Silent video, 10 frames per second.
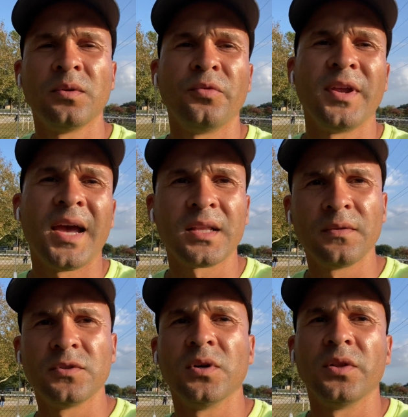
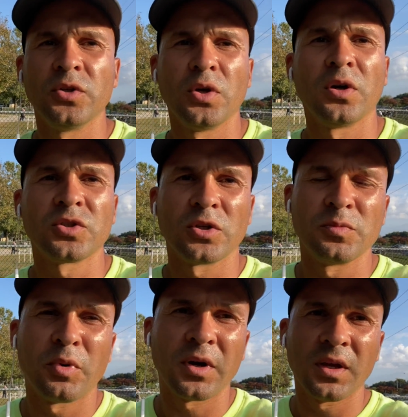reactive to other dogs, starts
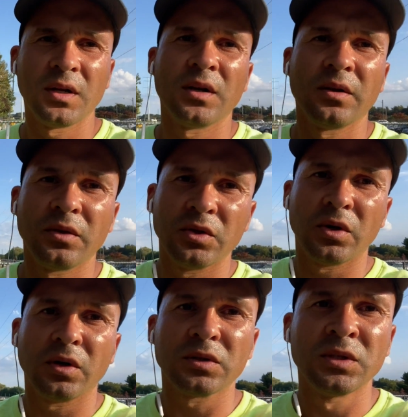barking at other
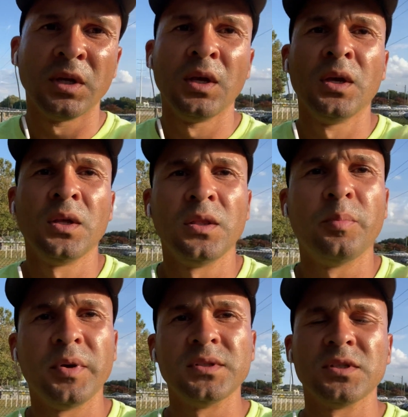dogs,
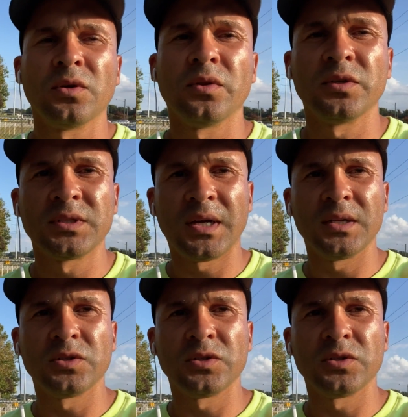depending on their size.